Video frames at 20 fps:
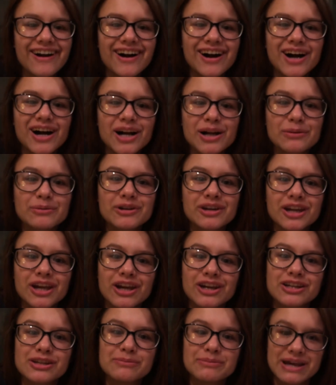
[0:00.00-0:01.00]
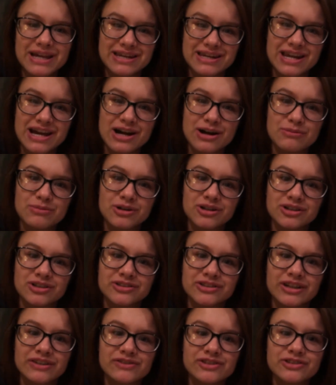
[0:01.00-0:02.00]
I'm gonna go to bed now
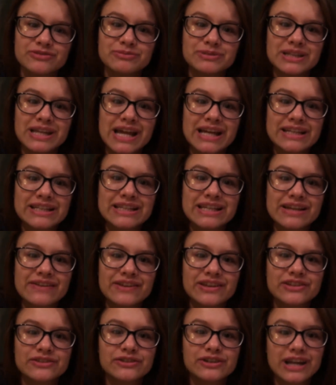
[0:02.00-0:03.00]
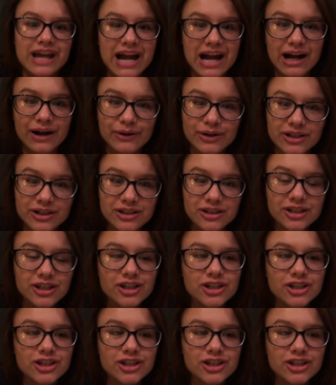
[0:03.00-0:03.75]
because I've just been editing this for an hour.